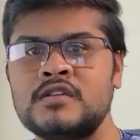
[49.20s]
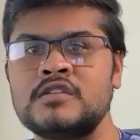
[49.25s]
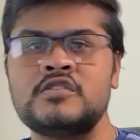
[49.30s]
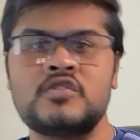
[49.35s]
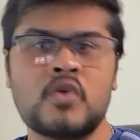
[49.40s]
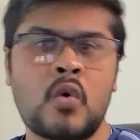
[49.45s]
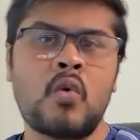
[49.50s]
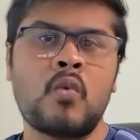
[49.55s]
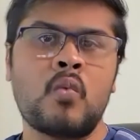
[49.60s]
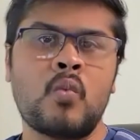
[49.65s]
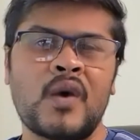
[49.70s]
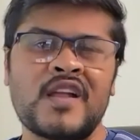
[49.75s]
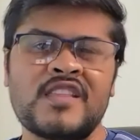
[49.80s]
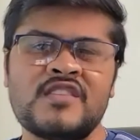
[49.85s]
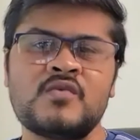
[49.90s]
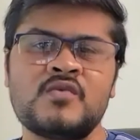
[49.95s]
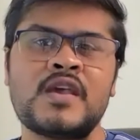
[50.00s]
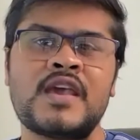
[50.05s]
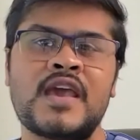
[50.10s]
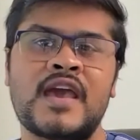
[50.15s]
So
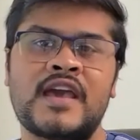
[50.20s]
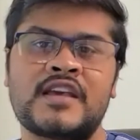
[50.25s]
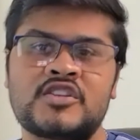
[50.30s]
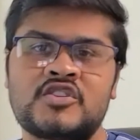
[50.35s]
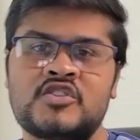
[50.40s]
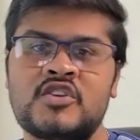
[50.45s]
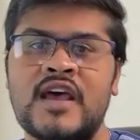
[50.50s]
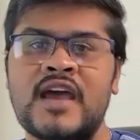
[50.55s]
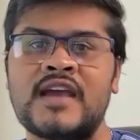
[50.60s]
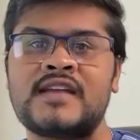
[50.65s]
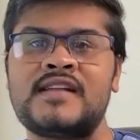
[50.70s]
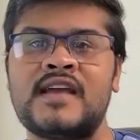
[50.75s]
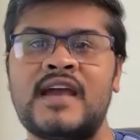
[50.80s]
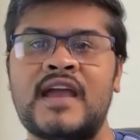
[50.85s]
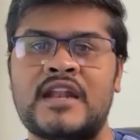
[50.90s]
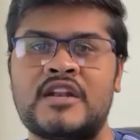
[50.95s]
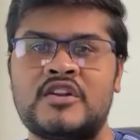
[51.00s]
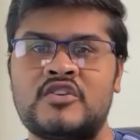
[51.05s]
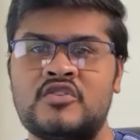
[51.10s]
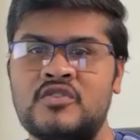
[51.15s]
once we extract
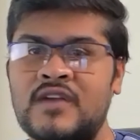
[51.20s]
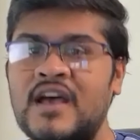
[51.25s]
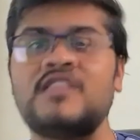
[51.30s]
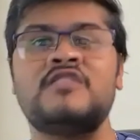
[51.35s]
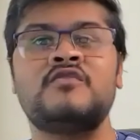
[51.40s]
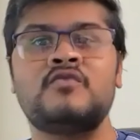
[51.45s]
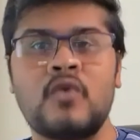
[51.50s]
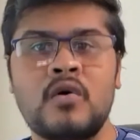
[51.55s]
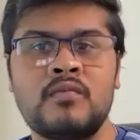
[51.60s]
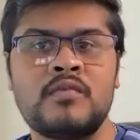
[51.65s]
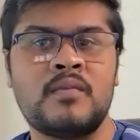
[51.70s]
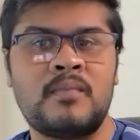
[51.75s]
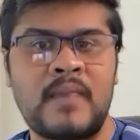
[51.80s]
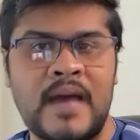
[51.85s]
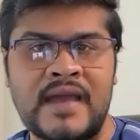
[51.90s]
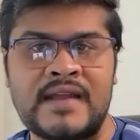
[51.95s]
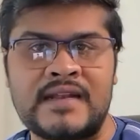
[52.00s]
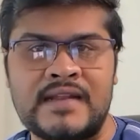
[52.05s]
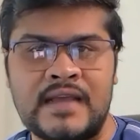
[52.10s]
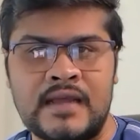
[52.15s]
and transform the
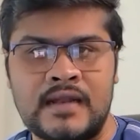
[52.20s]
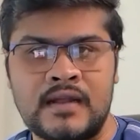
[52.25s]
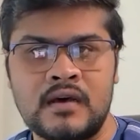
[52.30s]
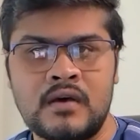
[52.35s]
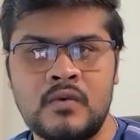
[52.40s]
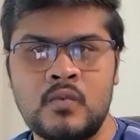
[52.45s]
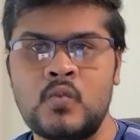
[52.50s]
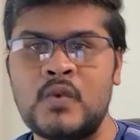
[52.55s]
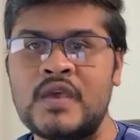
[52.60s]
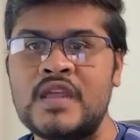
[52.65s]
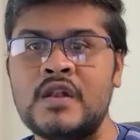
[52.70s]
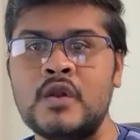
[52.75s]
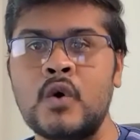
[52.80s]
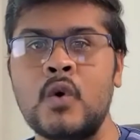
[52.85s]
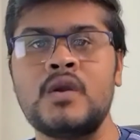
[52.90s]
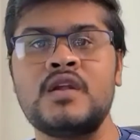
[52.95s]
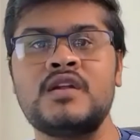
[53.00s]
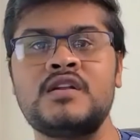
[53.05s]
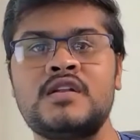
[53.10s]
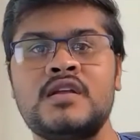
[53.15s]
bank data, we
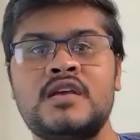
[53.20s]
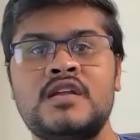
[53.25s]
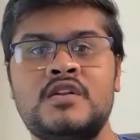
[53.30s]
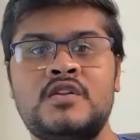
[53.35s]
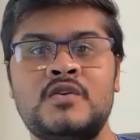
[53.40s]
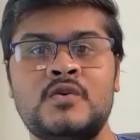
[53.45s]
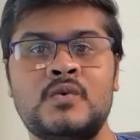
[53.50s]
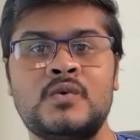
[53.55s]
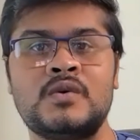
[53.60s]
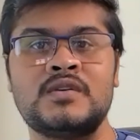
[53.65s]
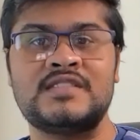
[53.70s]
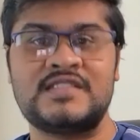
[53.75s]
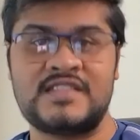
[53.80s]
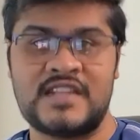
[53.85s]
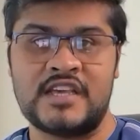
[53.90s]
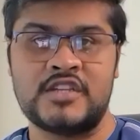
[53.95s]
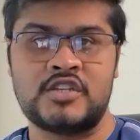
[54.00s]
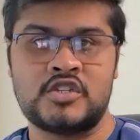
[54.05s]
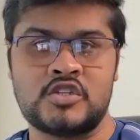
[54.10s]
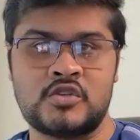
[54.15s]
load it into
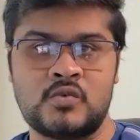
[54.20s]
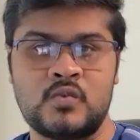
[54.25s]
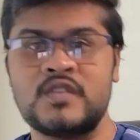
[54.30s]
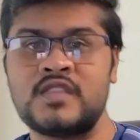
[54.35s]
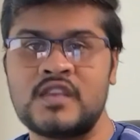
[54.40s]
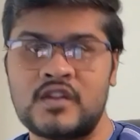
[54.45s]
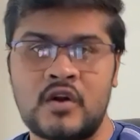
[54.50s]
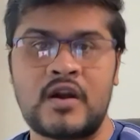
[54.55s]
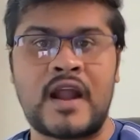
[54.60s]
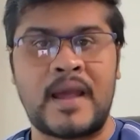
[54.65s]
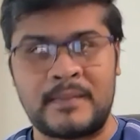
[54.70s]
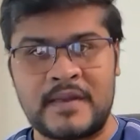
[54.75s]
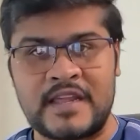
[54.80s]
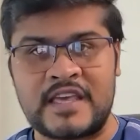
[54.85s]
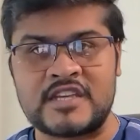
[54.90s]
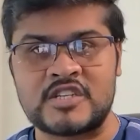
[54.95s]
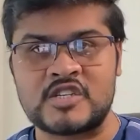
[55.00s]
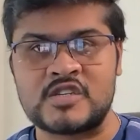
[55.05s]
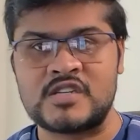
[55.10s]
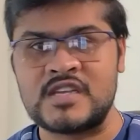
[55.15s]
stage within our
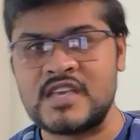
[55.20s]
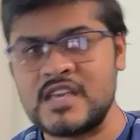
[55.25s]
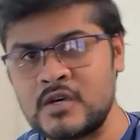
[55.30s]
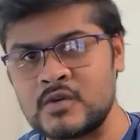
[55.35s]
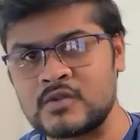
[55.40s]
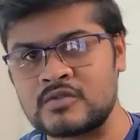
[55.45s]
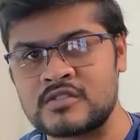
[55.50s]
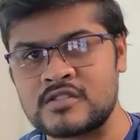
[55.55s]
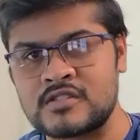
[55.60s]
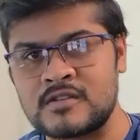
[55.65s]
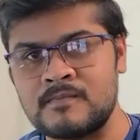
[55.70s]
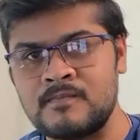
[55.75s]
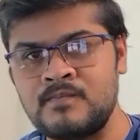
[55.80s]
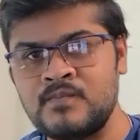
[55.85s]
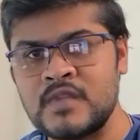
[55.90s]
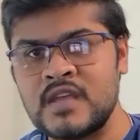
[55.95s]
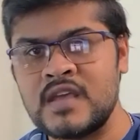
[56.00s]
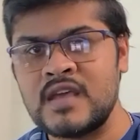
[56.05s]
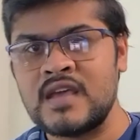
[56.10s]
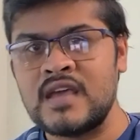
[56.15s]
application ecosystem.
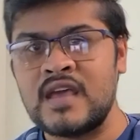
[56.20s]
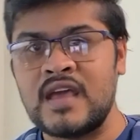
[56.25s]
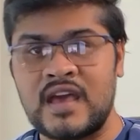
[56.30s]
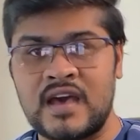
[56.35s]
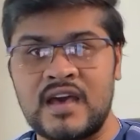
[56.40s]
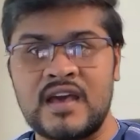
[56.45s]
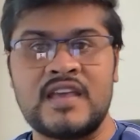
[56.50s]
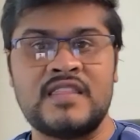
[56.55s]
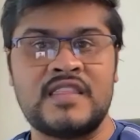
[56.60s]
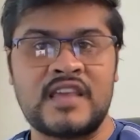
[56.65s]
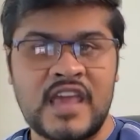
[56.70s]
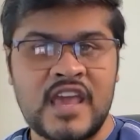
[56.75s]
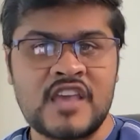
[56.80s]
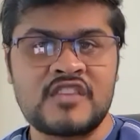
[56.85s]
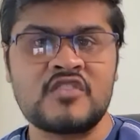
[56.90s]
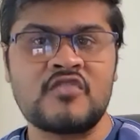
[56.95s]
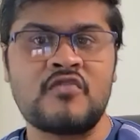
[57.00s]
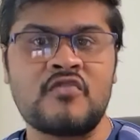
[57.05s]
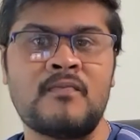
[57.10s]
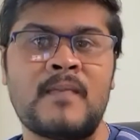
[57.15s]
In the
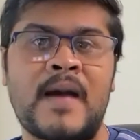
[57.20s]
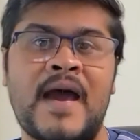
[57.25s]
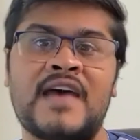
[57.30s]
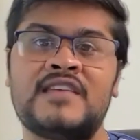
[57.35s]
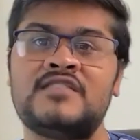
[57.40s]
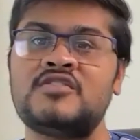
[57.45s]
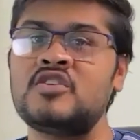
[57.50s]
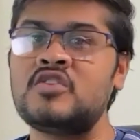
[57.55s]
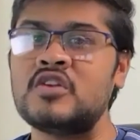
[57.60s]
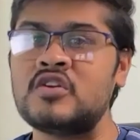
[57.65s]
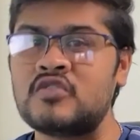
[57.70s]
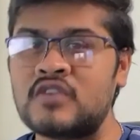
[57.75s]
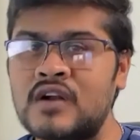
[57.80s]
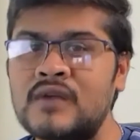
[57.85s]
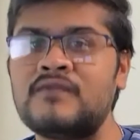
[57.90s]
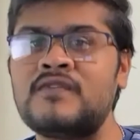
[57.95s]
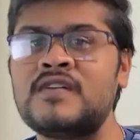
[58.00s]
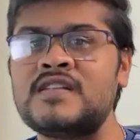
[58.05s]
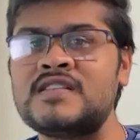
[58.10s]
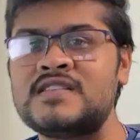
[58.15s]
case of master and
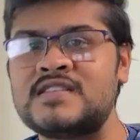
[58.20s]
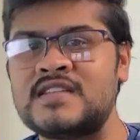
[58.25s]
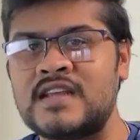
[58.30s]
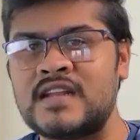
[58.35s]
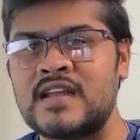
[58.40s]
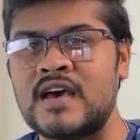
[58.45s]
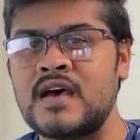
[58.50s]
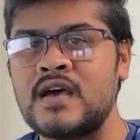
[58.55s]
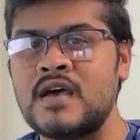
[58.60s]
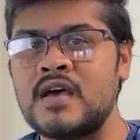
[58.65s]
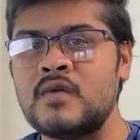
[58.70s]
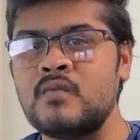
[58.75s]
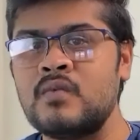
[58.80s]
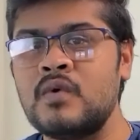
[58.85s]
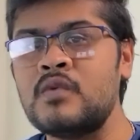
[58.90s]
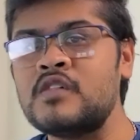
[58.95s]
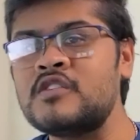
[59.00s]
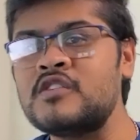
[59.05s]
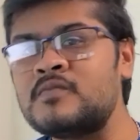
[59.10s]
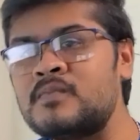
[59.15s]
reference data, we
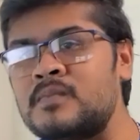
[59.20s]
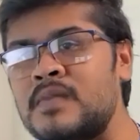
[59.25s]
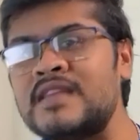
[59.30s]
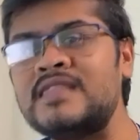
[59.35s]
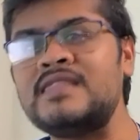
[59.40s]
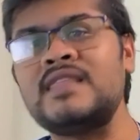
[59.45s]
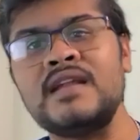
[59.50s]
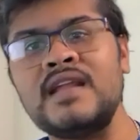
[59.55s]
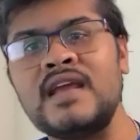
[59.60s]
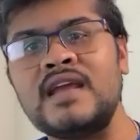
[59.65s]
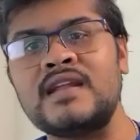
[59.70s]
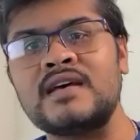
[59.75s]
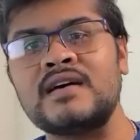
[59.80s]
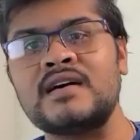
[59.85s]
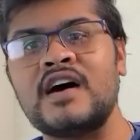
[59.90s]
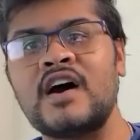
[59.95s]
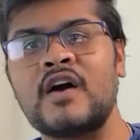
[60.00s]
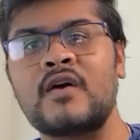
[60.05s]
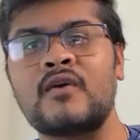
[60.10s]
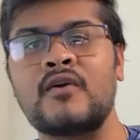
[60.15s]
will split the
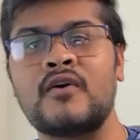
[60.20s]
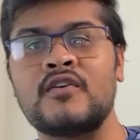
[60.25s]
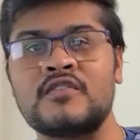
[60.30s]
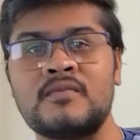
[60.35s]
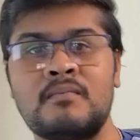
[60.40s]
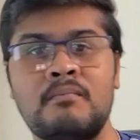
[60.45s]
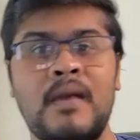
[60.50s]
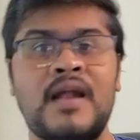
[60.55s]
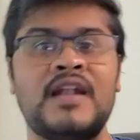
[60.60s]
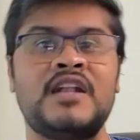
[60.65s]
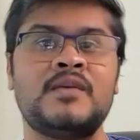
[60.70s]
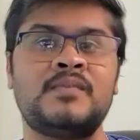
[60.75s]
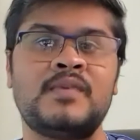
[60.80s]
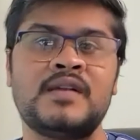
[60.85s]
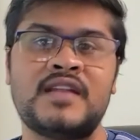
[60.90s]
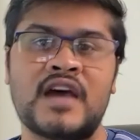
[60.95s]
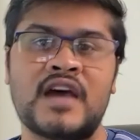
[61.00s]
data across multiple